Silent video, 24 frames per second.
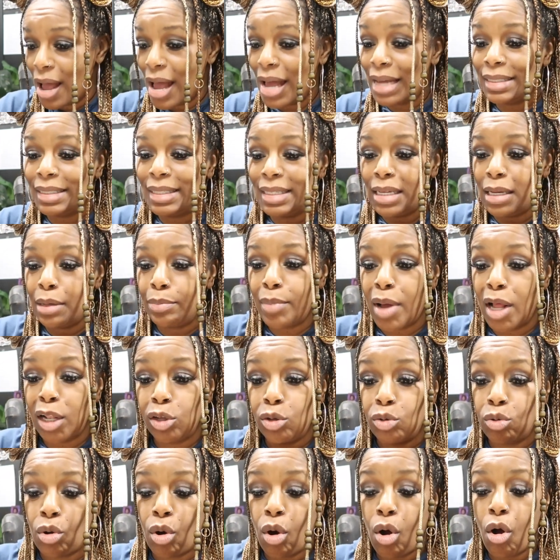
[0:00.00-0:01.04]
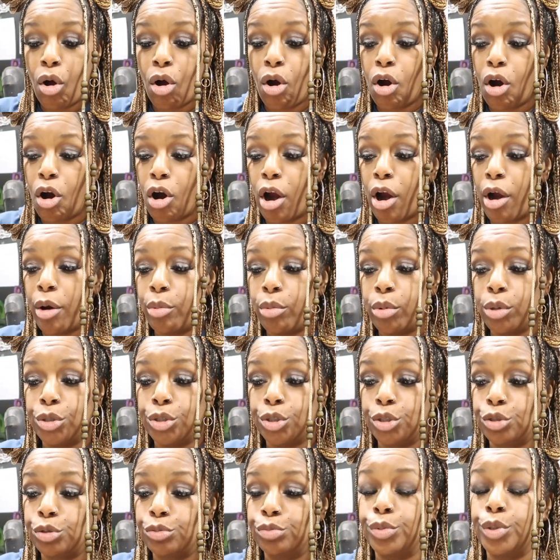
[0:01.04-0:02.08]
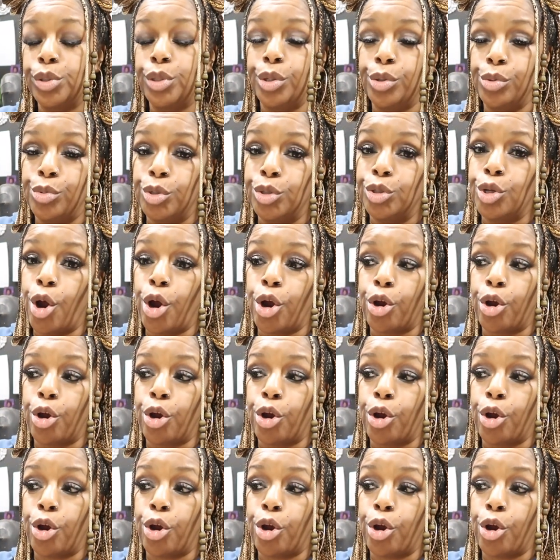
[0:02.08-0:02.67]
I did, my little heart was, it was